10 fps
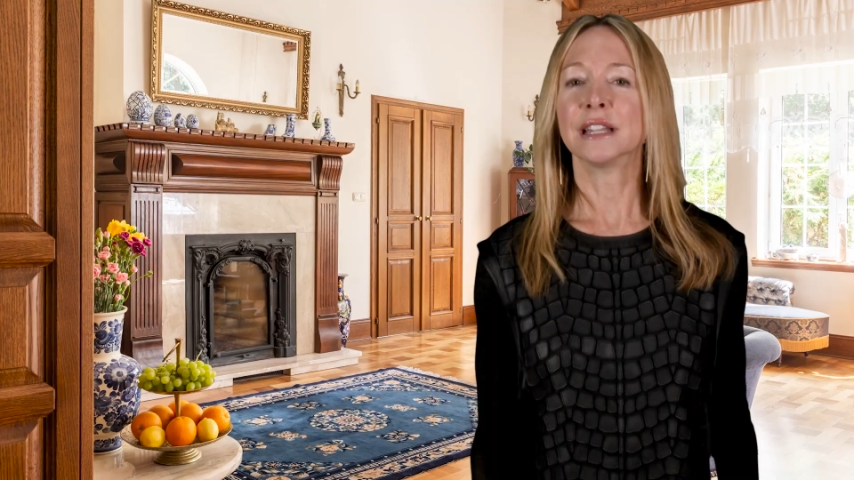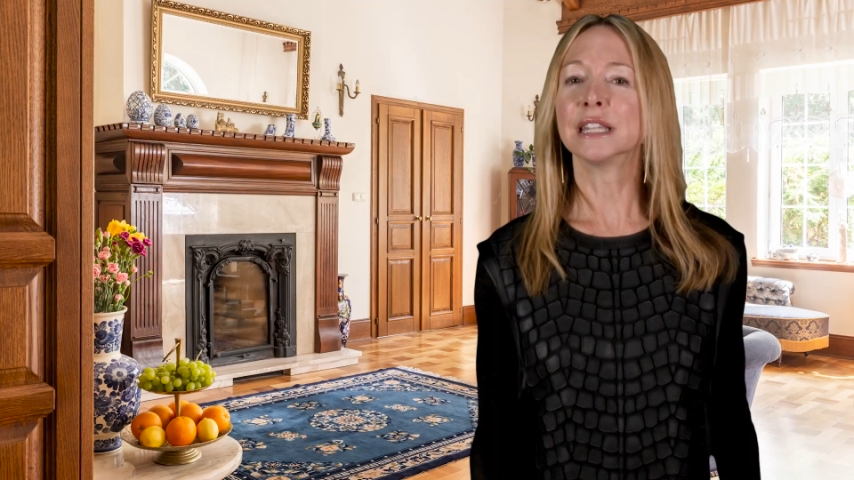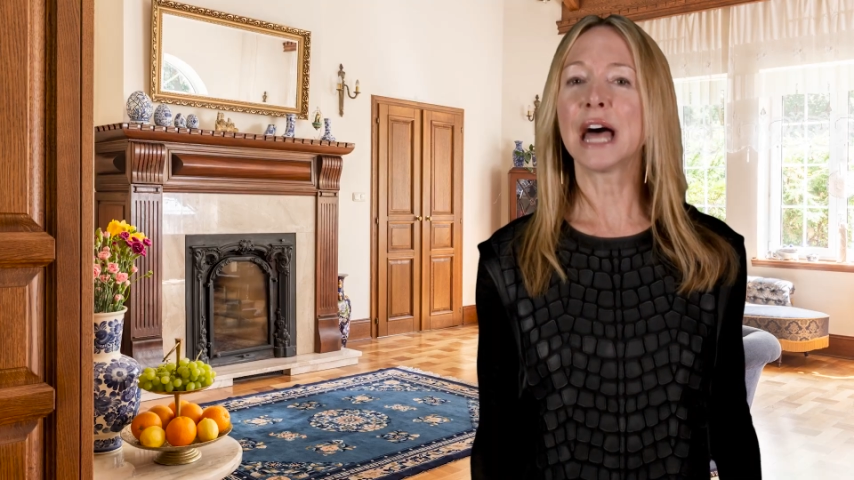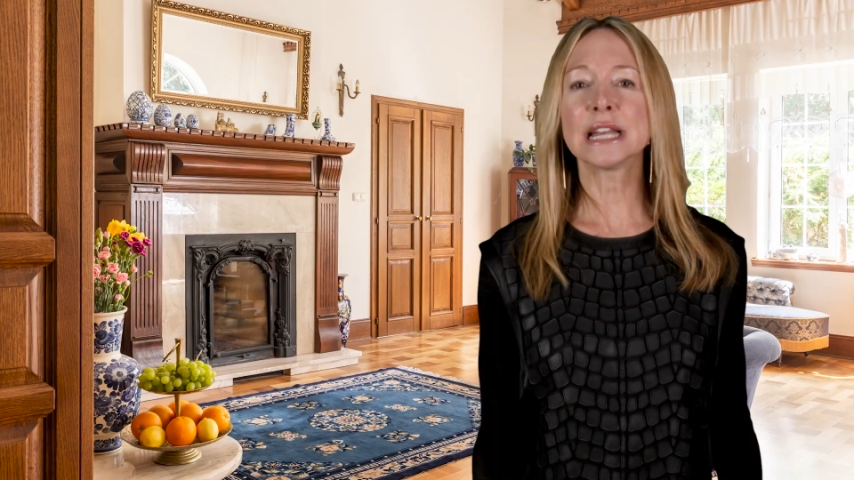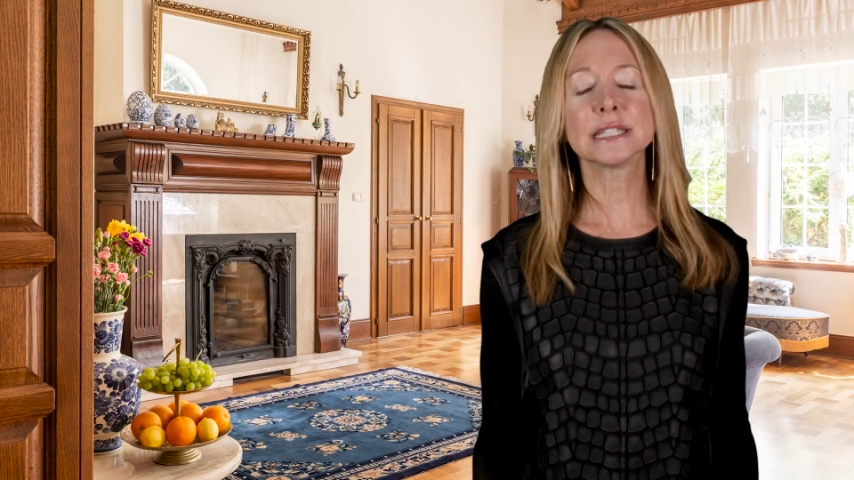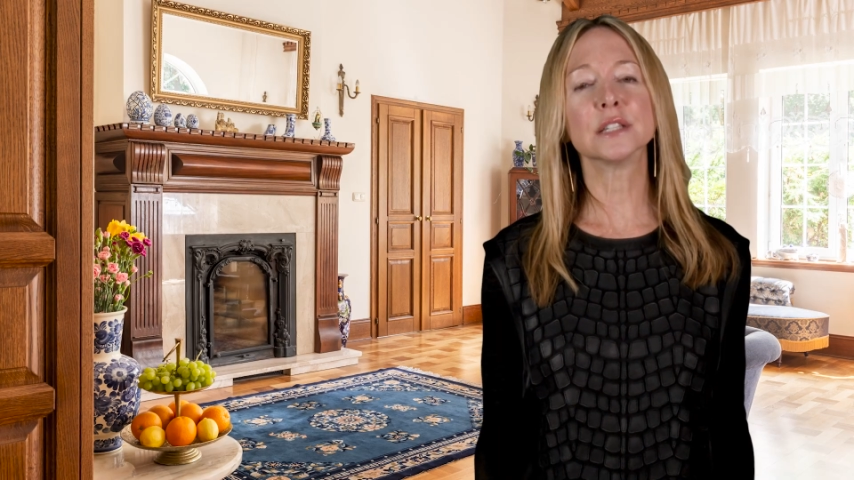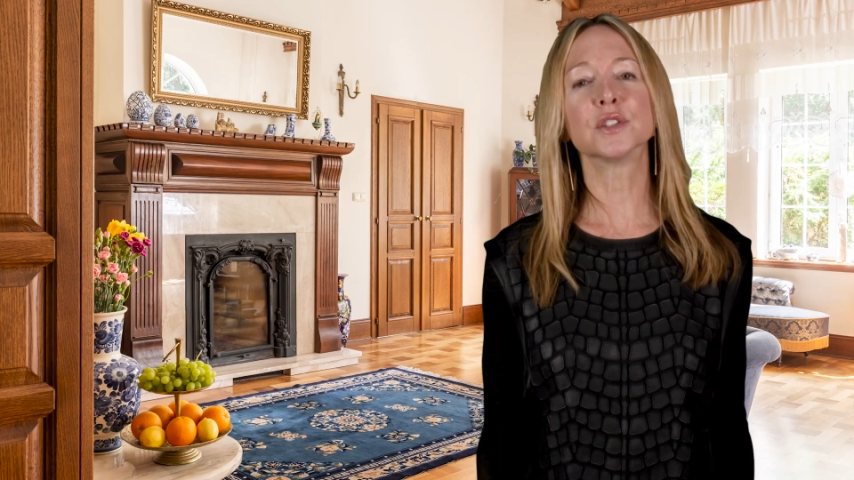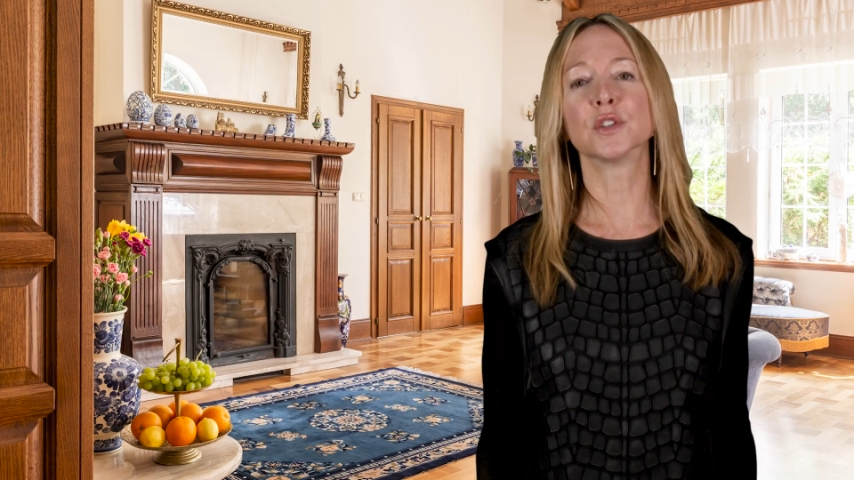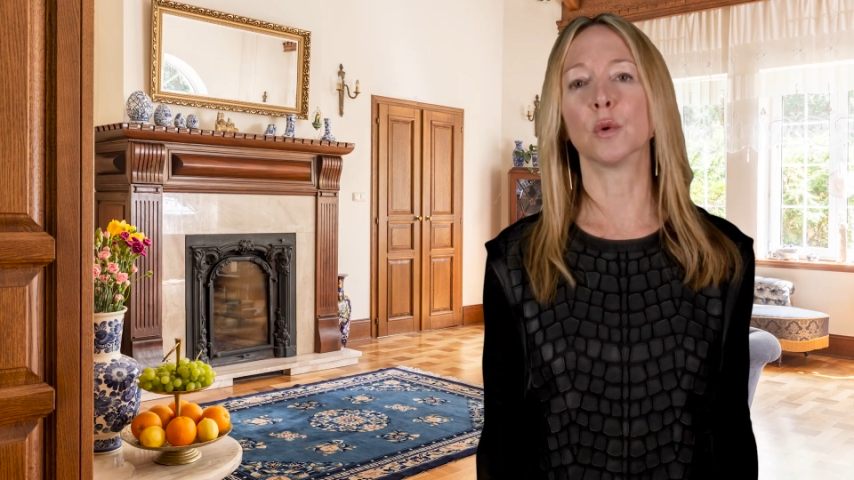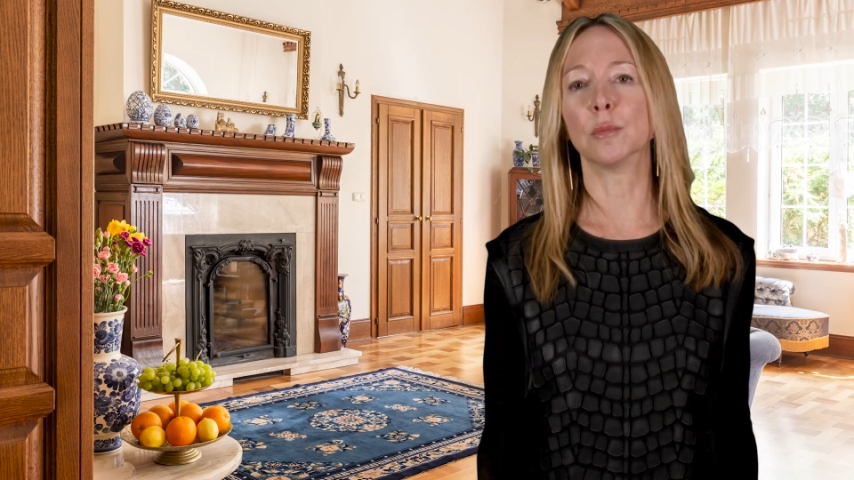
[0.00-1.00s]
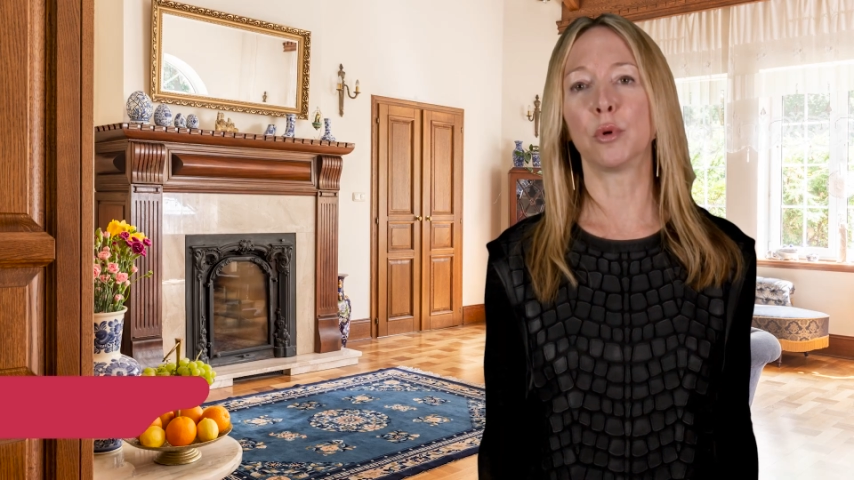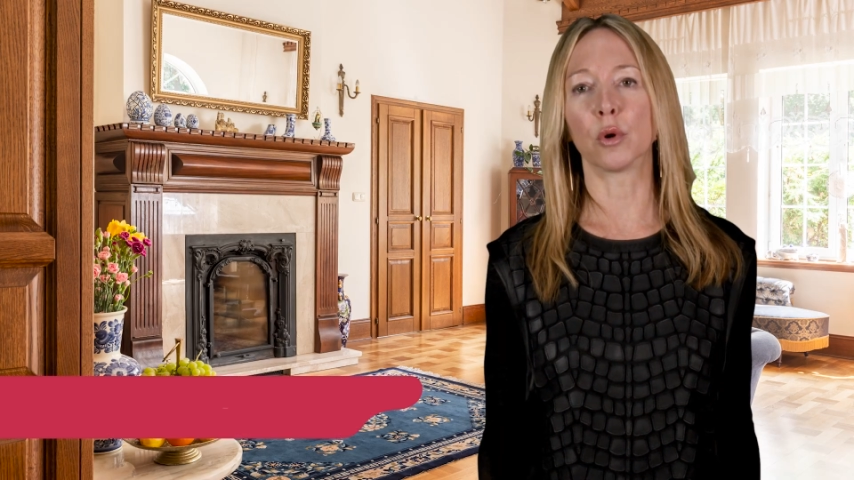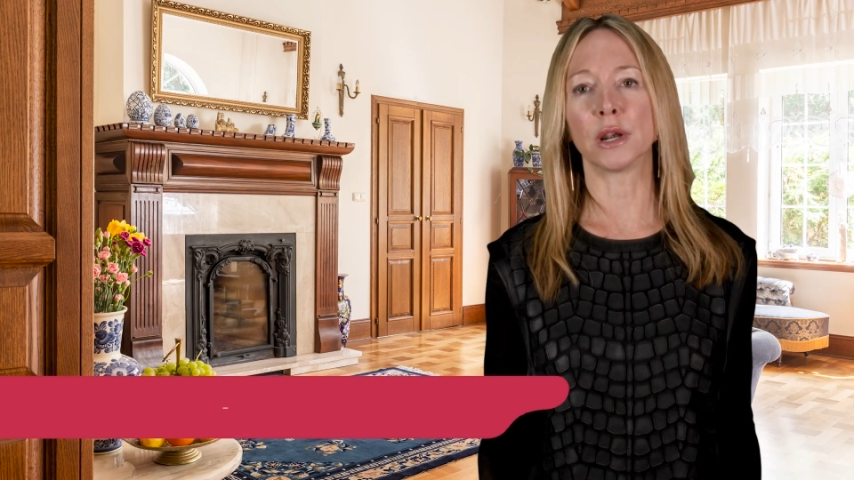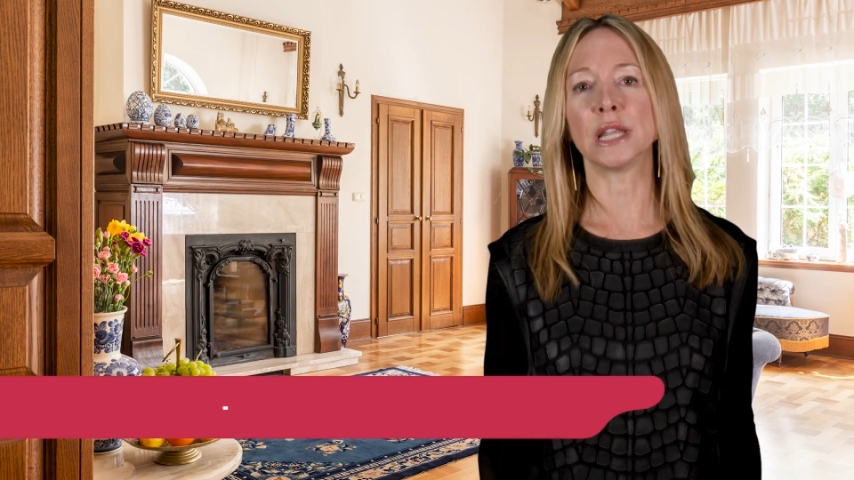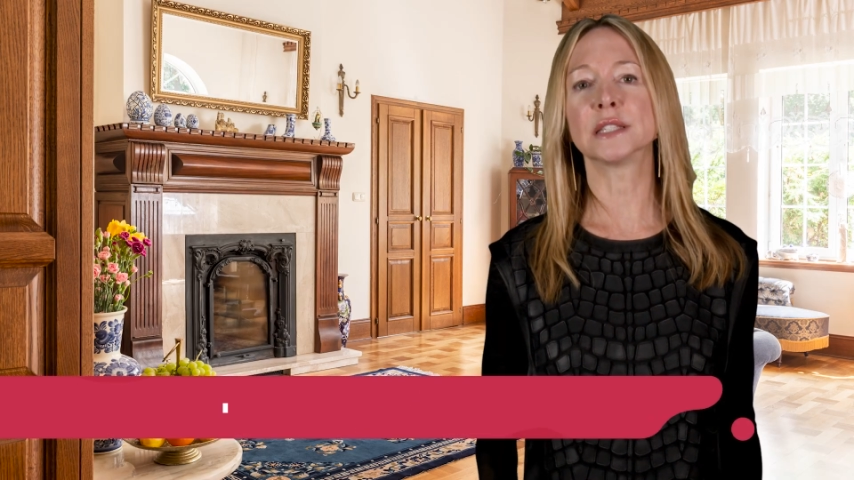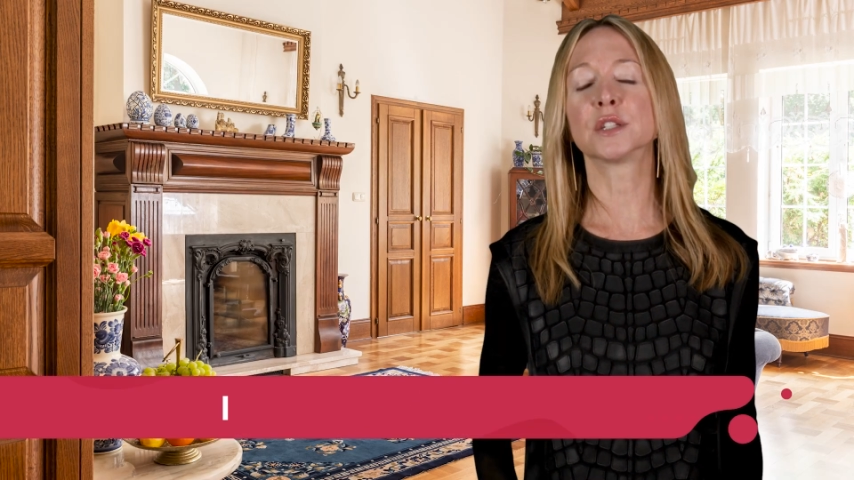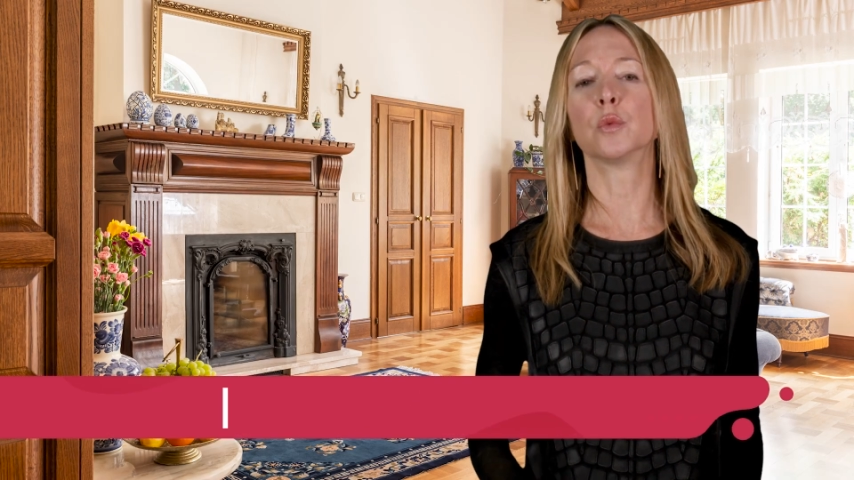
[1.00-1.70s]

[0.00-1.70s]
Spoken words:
Last and so important is to